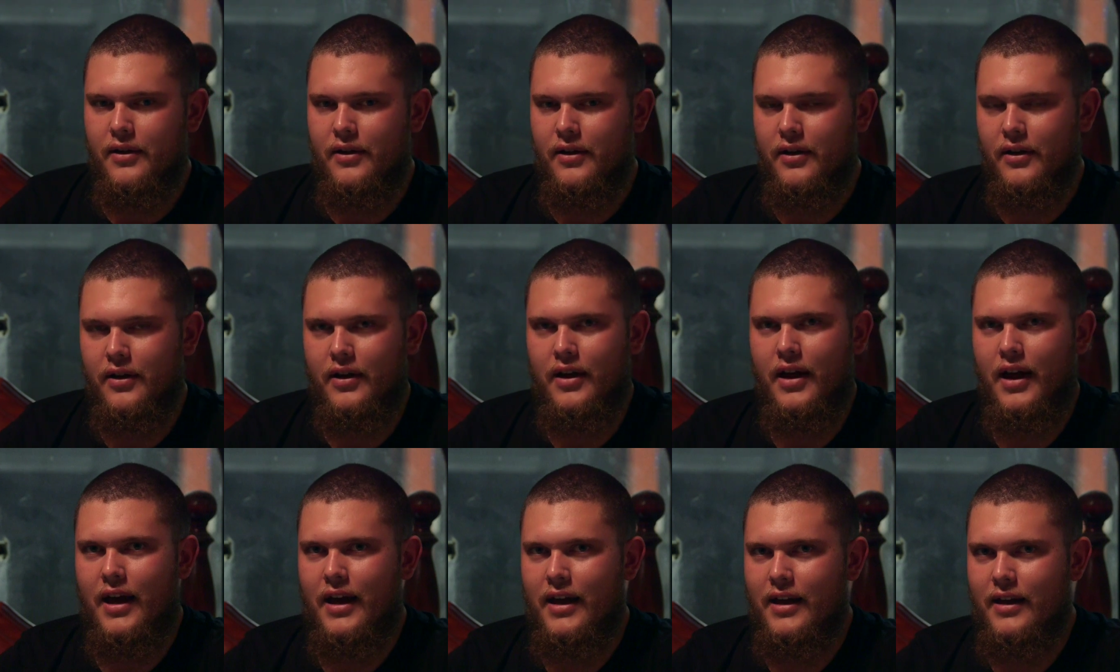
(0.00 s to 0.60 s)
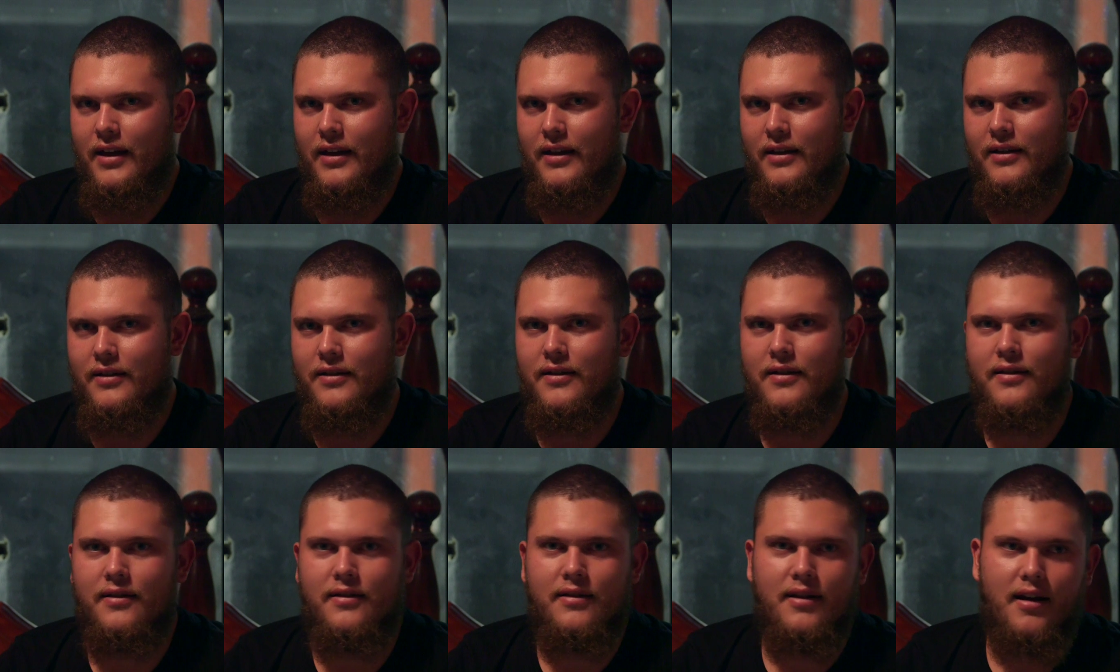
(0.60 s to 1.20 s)
Okay,
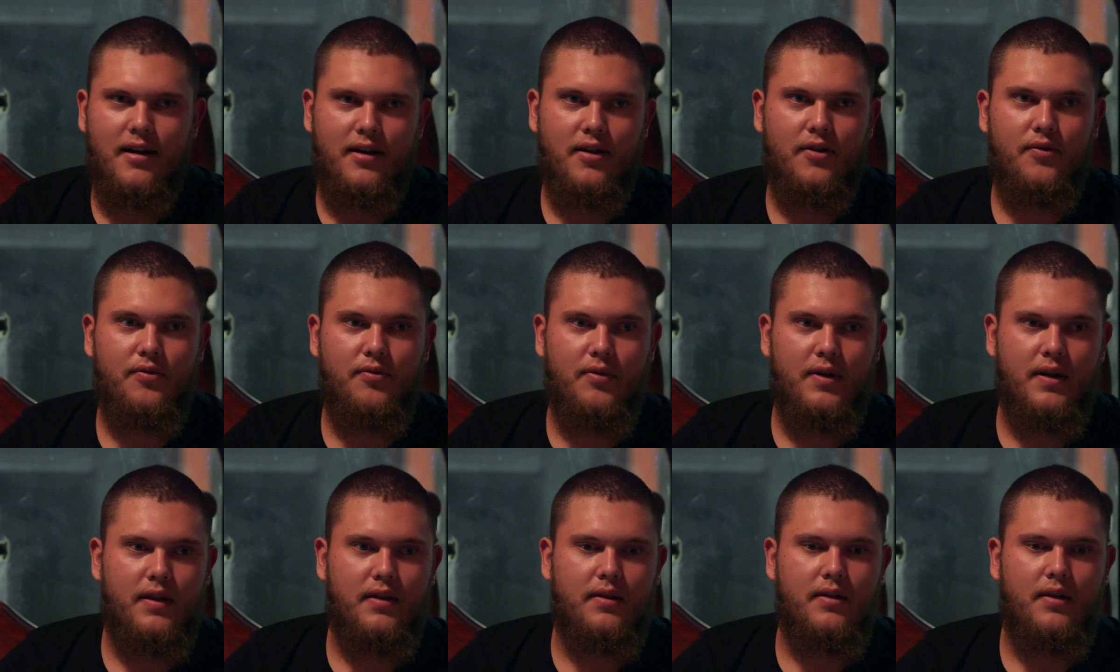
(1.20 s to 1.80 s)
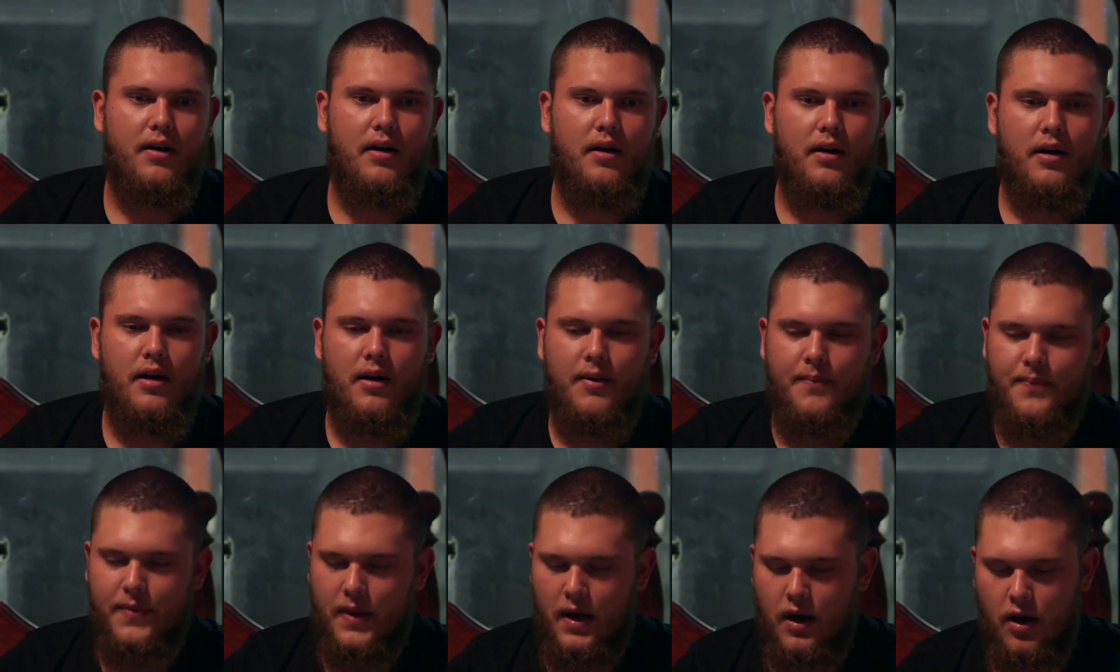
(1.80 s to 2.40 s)
to start off with,
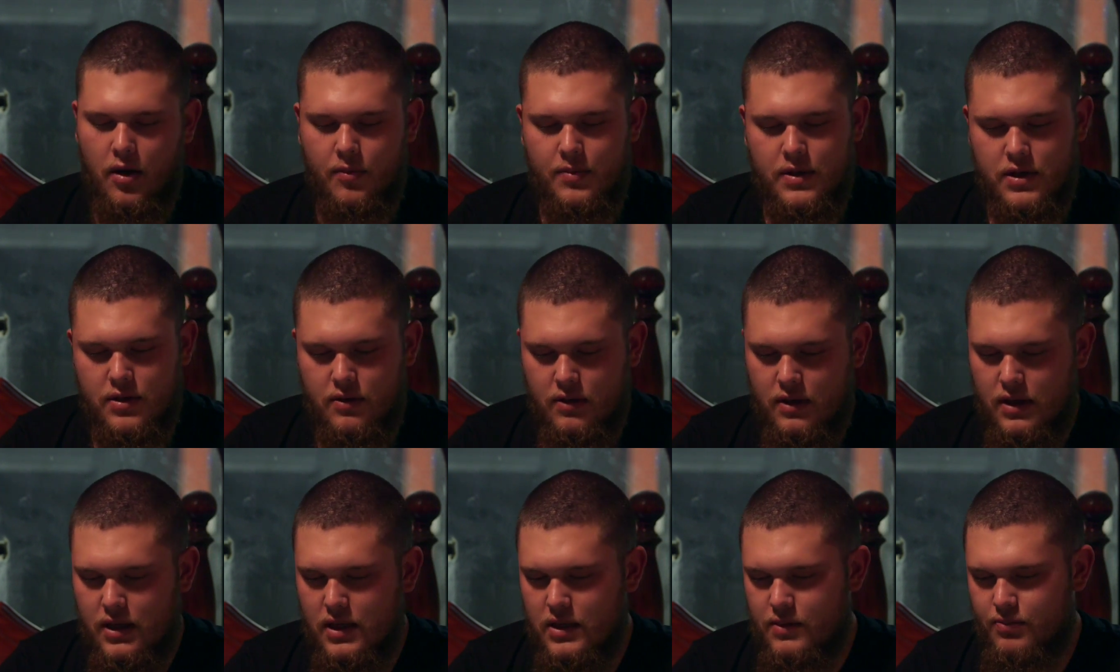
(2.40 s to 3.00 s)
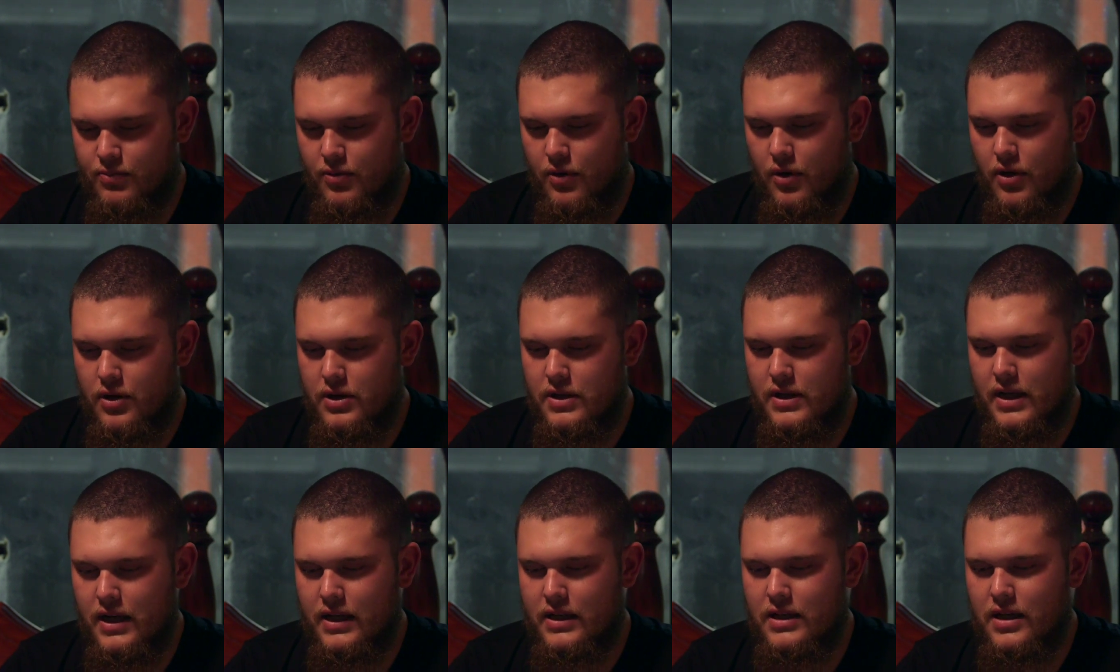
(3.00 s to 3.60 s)
I'll be doing this
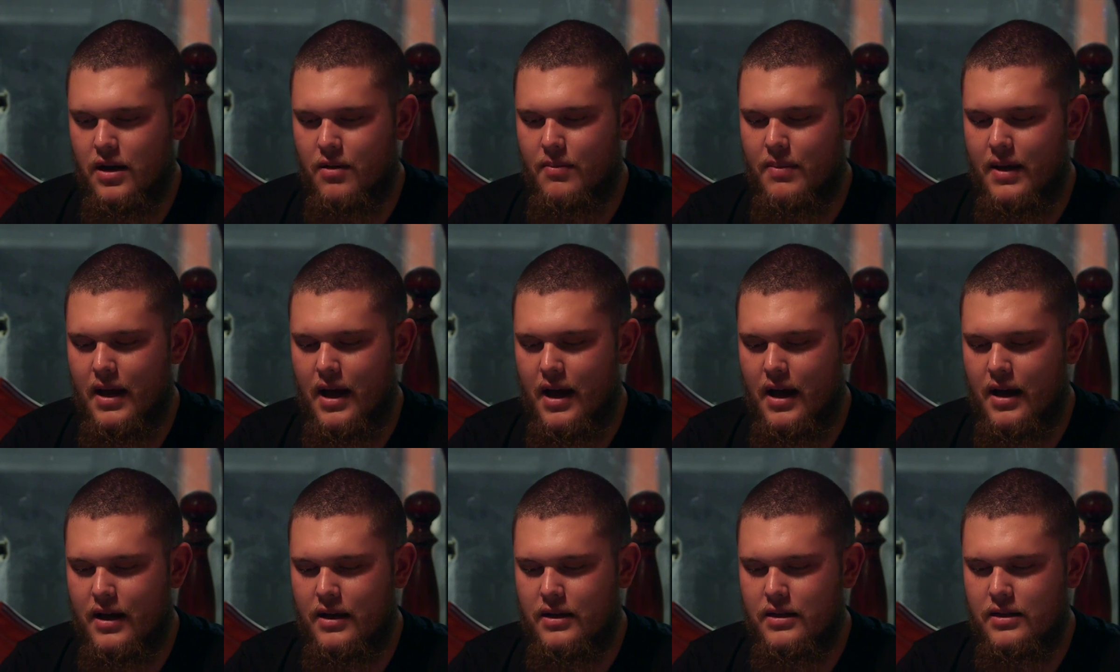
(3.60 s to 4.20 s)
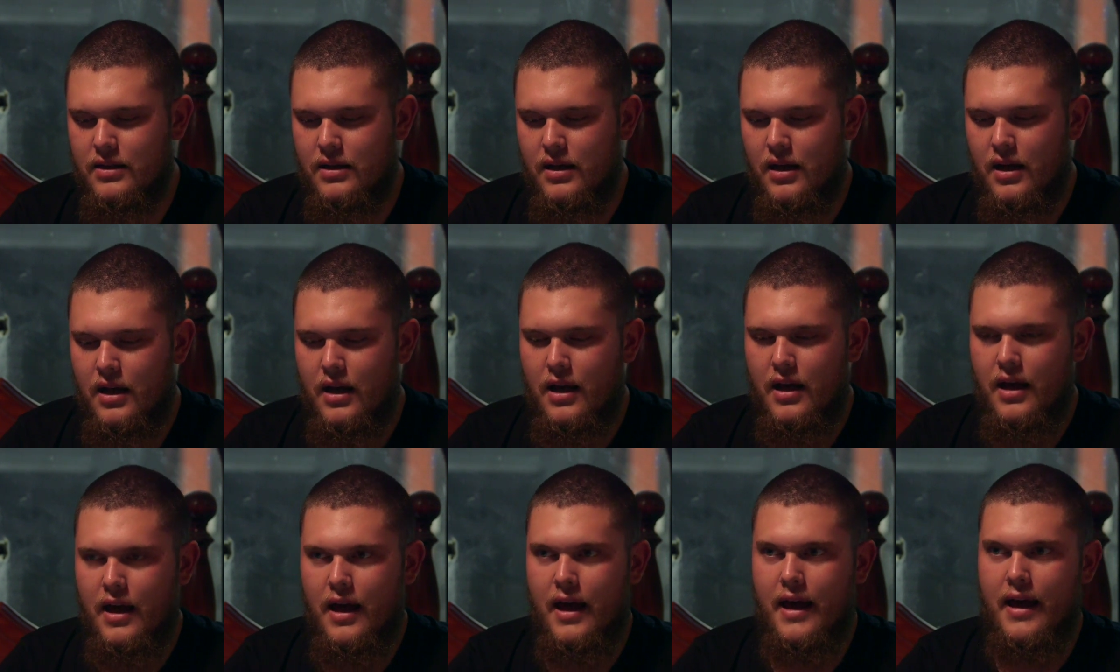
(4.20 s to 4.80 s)
project about
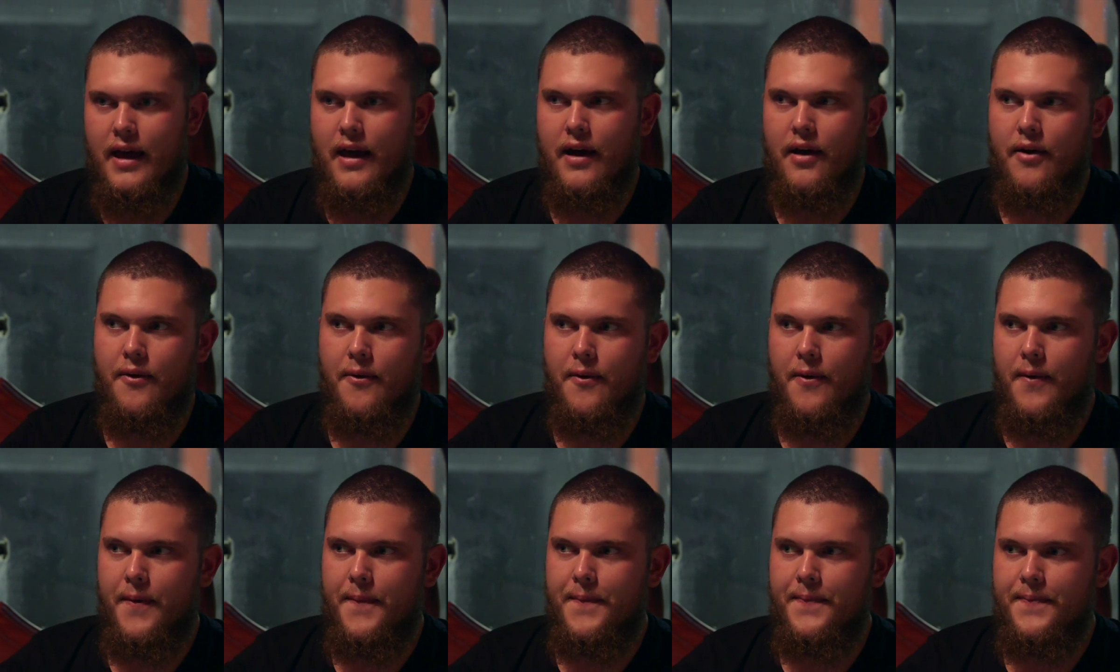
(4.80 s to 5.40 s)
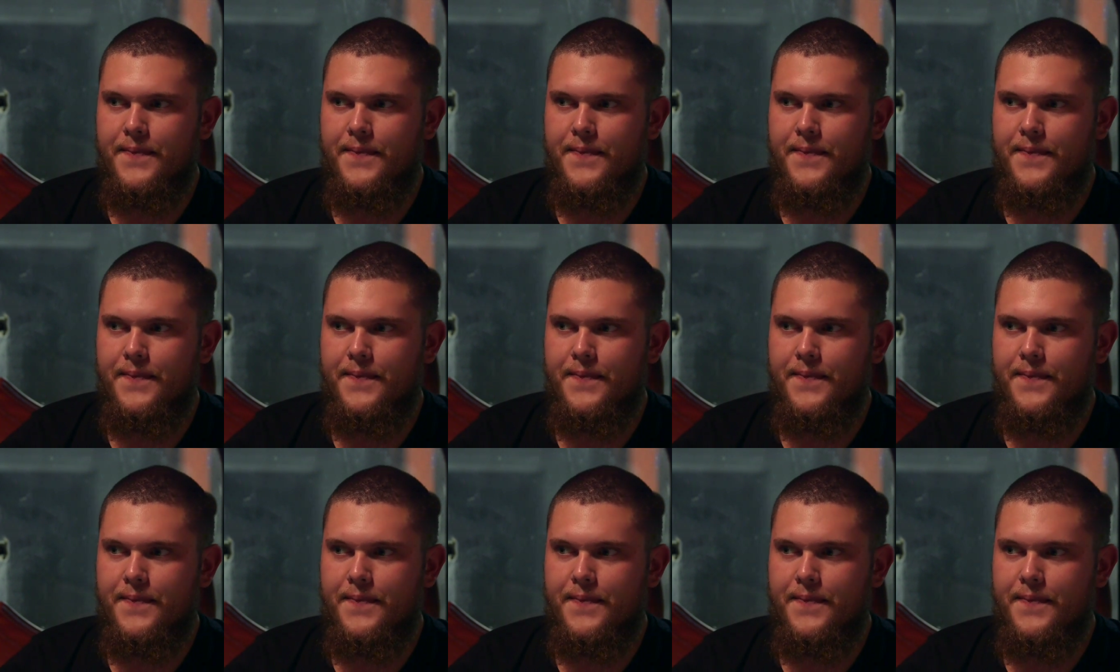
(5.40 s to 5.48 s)
how,